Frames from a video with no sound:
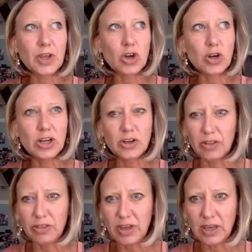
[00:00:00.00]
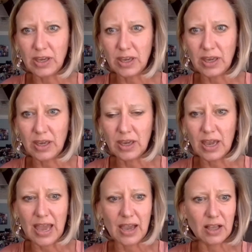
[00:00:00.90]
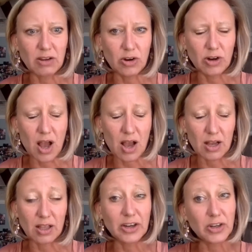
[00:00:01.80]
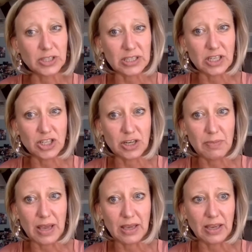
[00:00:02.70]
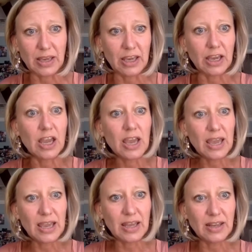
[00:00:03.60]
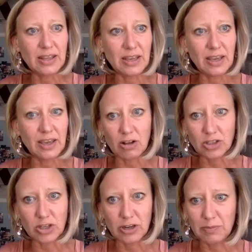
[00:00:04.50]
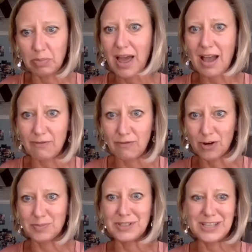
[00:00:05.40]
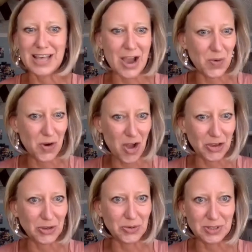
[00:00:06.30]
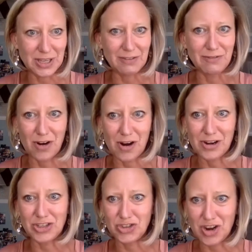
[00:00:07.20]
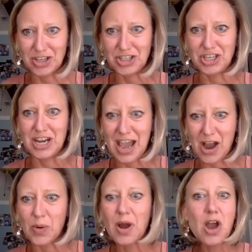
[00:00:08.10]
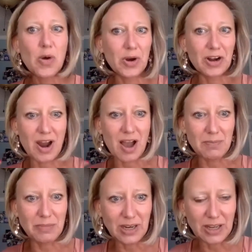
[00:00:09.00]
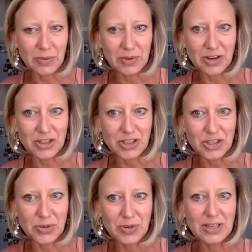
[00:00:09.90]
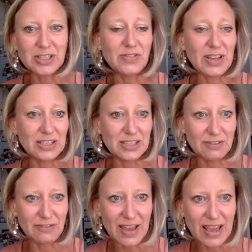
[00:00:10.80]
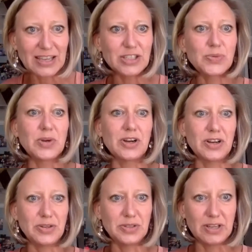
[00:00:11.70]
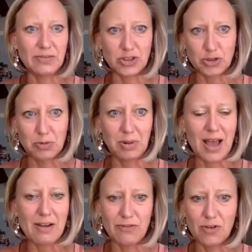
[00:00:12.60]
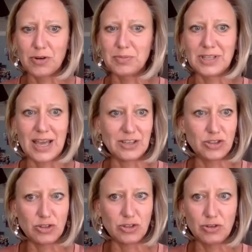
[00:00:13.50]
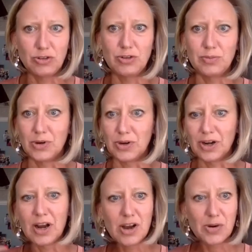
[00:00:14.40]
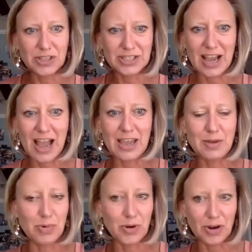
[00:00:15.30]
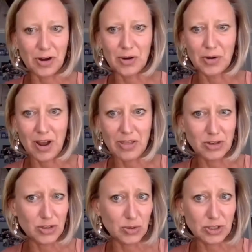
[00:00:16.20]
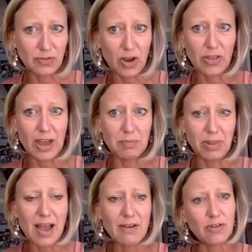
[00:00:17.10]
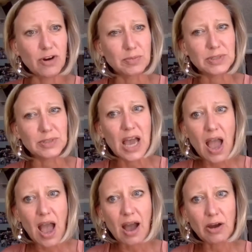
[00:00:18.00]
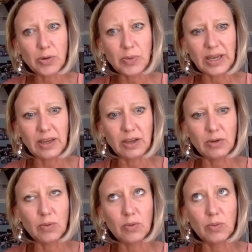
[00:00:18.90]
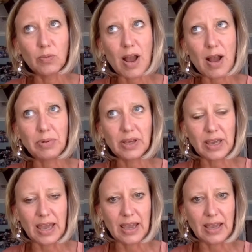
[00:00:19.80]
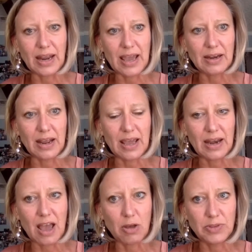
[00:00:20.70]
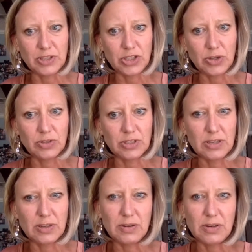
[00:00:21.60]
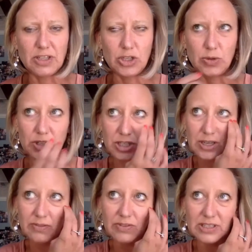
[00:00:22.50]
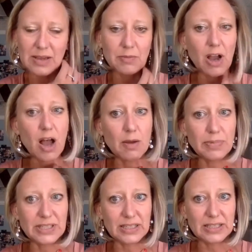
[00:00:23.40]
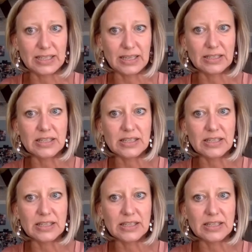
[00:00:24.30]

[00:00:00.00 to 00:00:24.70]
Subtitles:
critical thinking and clinical decision-making in the alternative platforms that we're all using for our instruction now. We're not meeting with our students face-to-face. We're using virtual platforms like Zoom or Skype or other sorts of online platforms. How do we replicate and help the students to achieve the same competencies